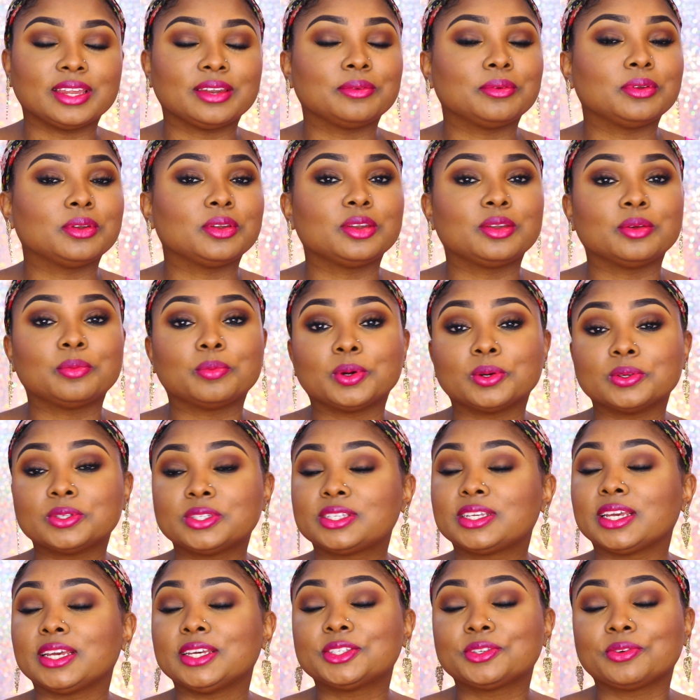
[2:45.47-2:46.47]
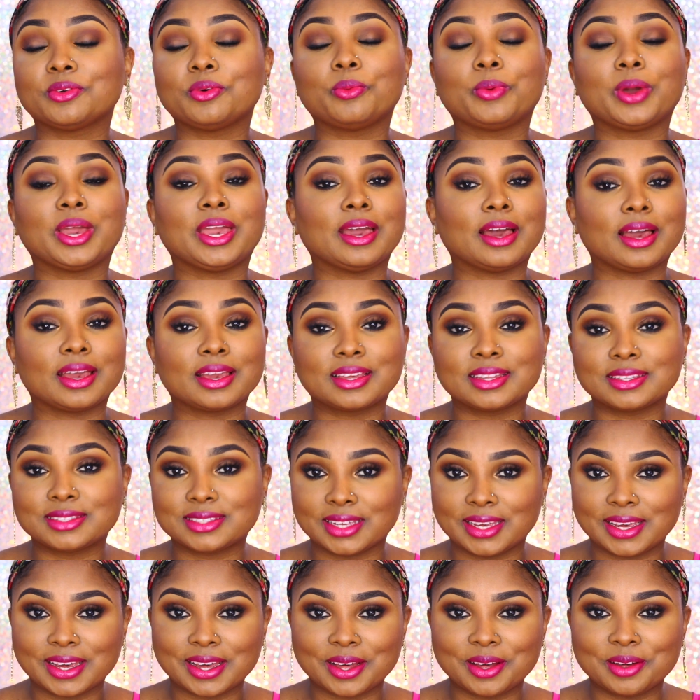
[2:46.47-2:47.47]
in the most tasteful way I could
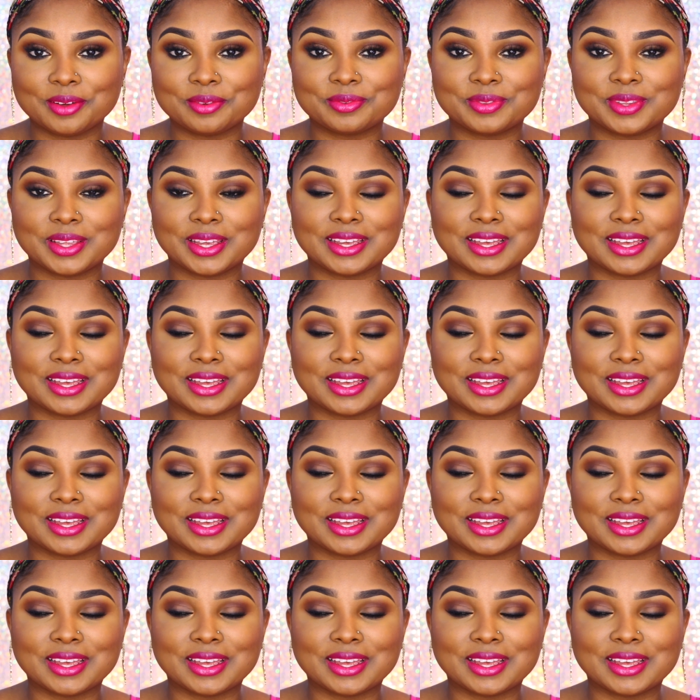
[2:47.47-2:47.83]
think of.